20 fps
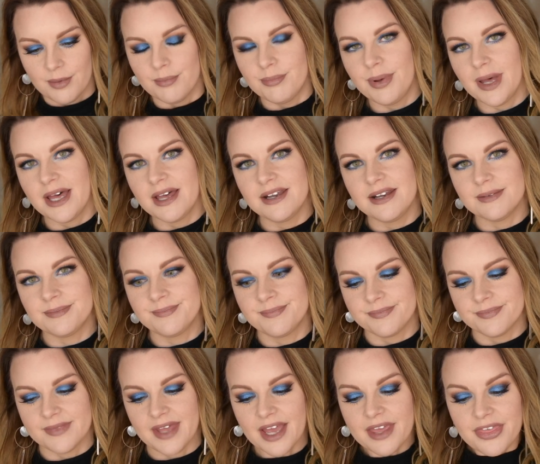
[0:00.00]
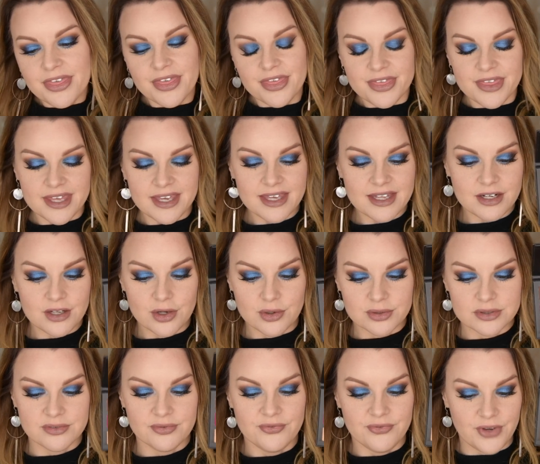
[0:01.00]
but I think it
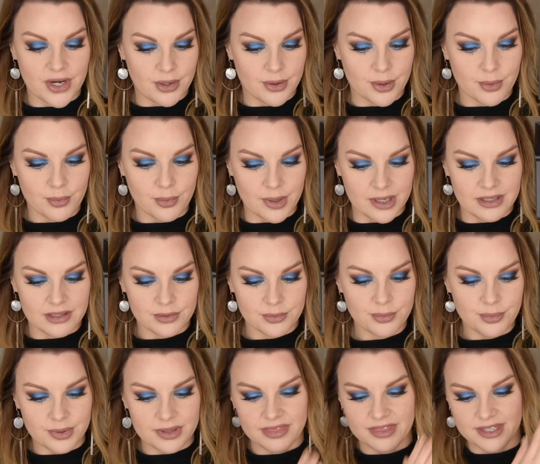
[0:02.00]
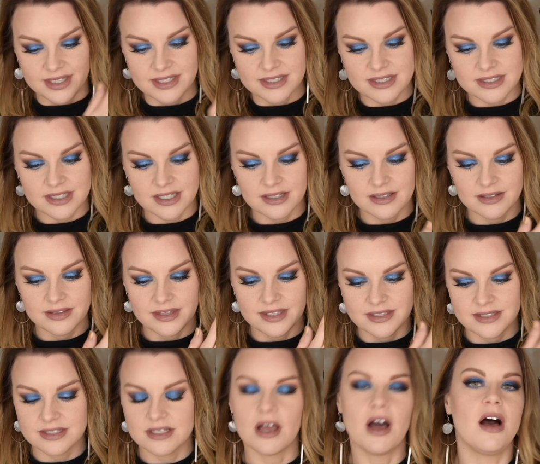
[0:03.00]
goes very well with these
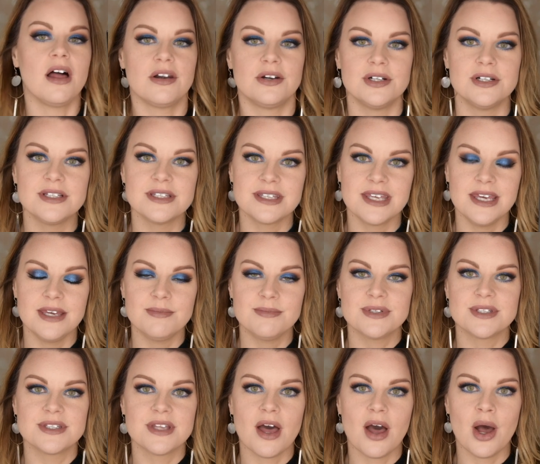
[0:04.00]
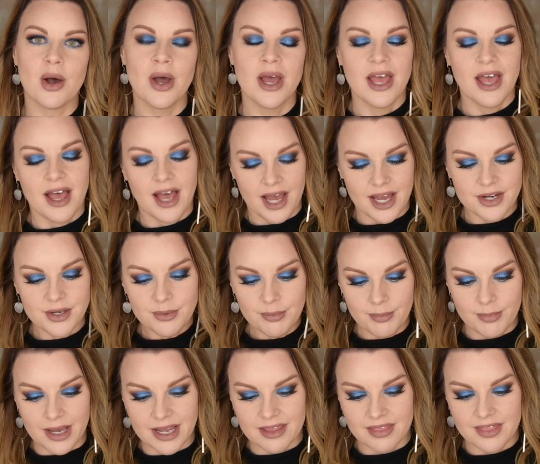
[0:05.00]
this color scheme so I
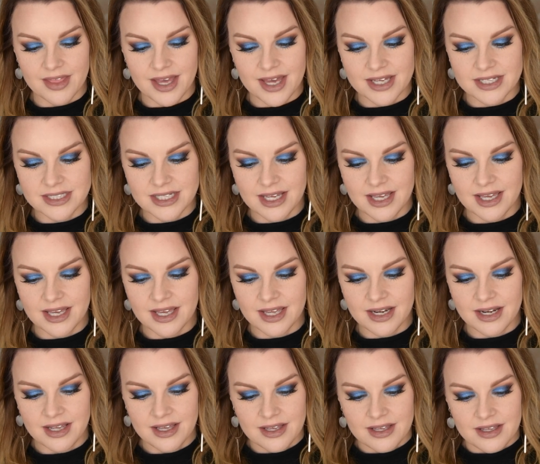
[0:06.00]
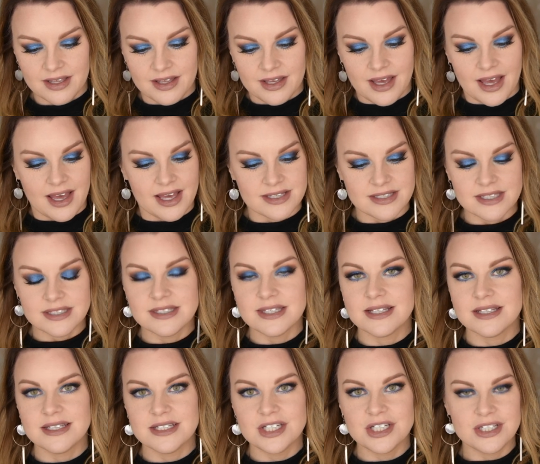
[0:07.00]
don't mind that and as I
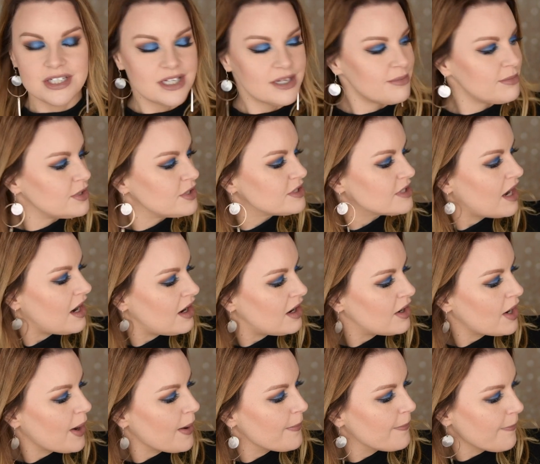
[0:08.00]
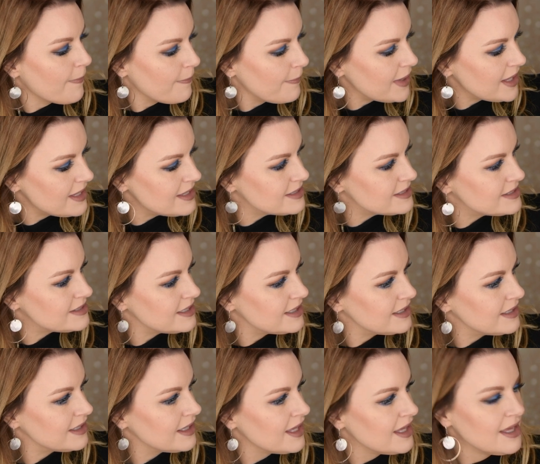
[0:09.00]
said, the shimmers are
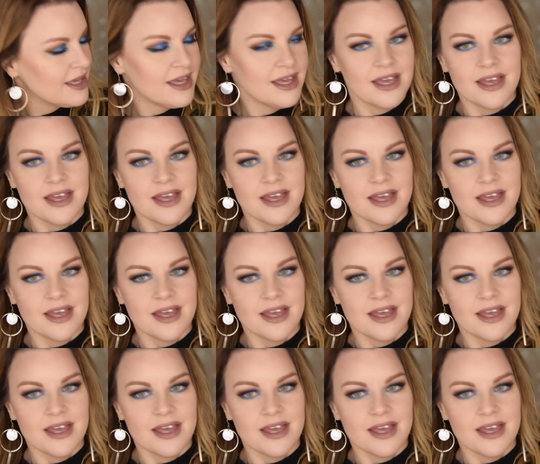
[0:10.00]
amazing.